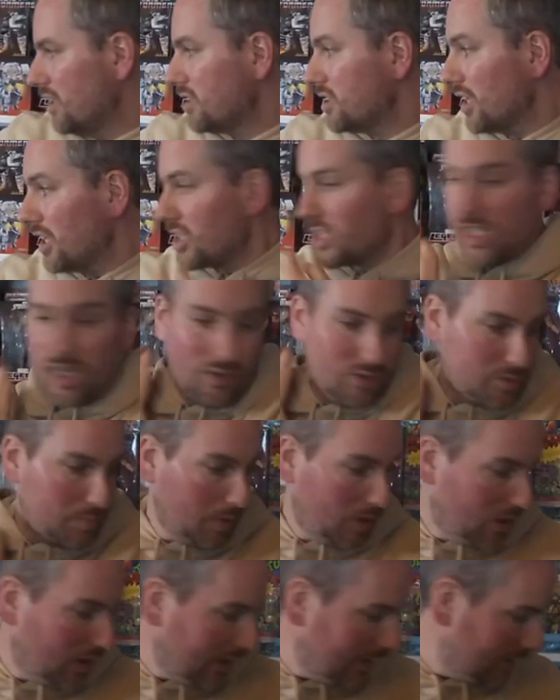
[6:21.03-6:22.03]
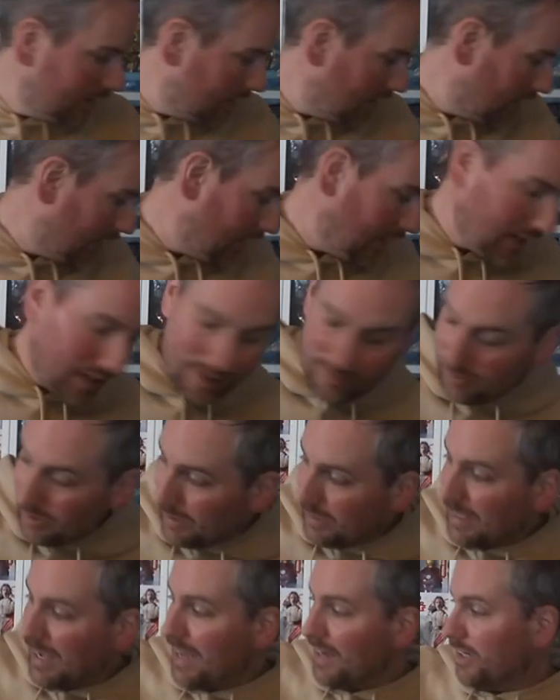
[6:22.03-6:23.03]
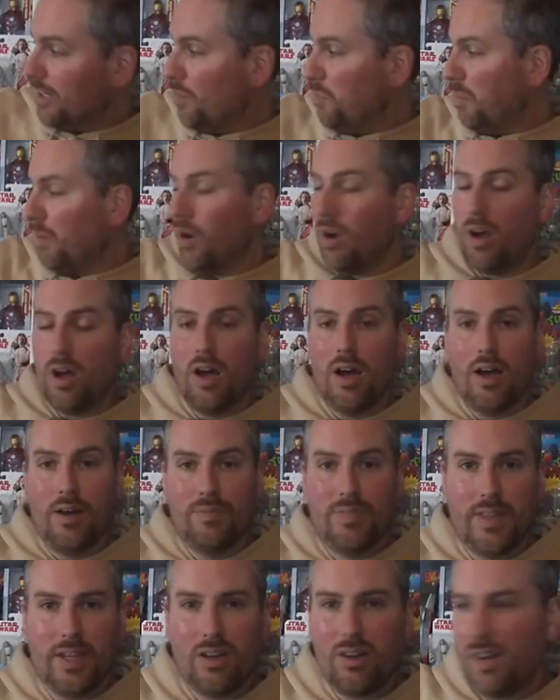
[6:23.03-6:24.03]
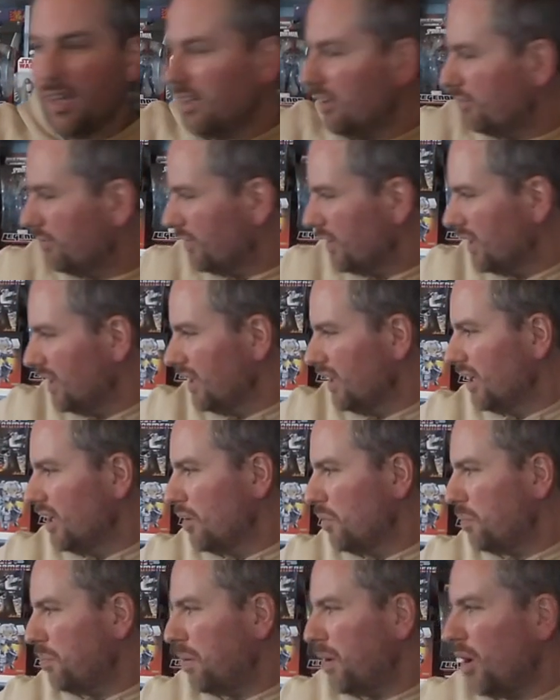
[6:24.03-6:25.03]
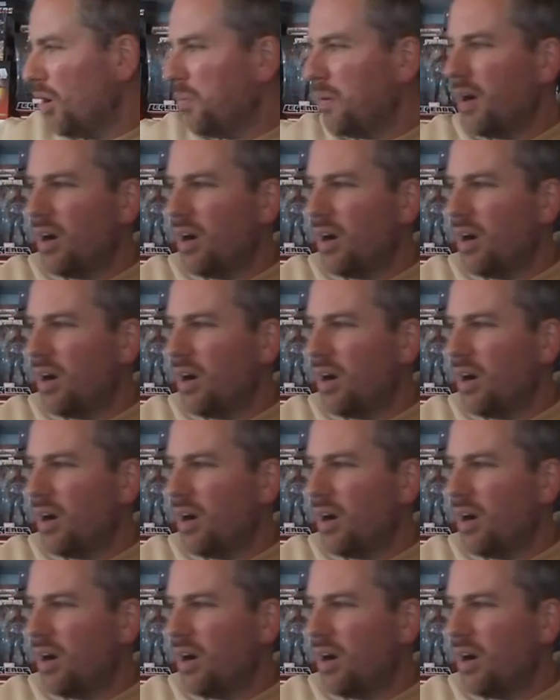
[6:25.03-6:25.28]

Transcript: to the shelves behind. And I love, again, the kind of pop